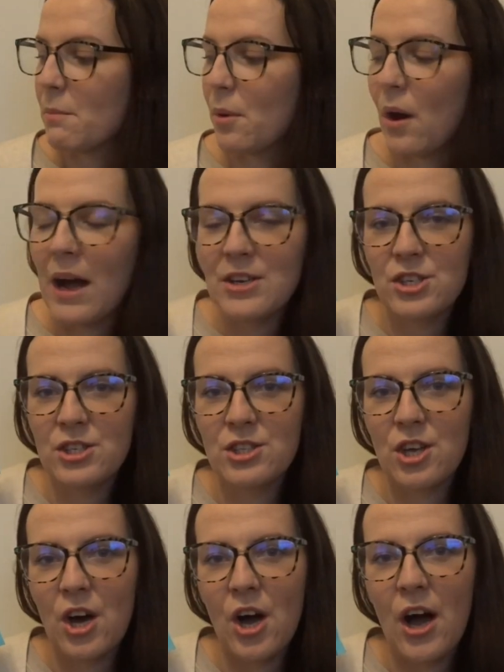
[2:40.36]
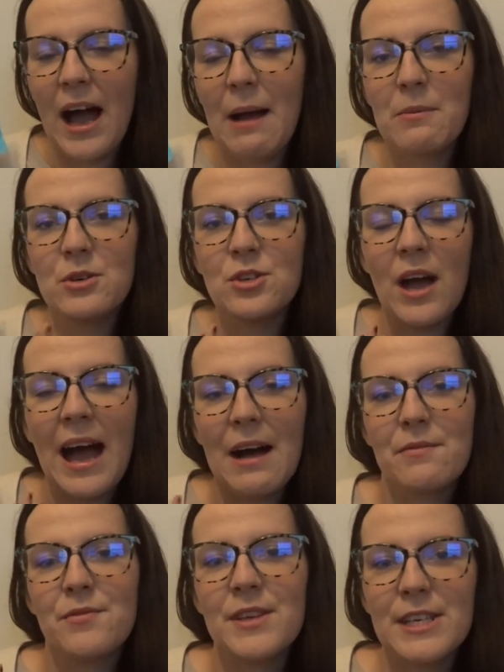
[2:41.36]
but I just thought I would
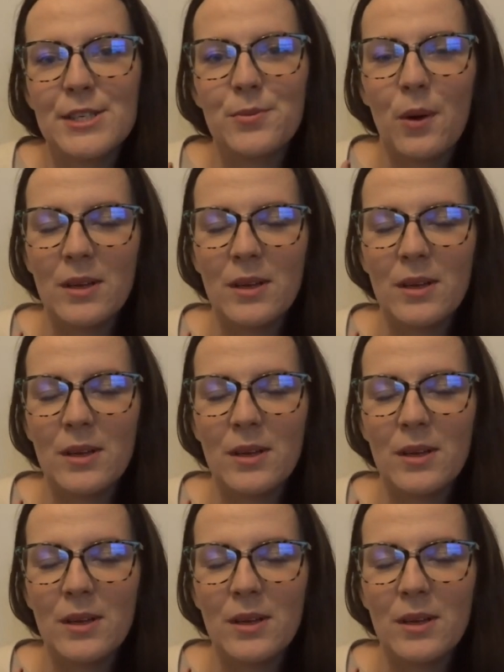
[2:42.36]
have these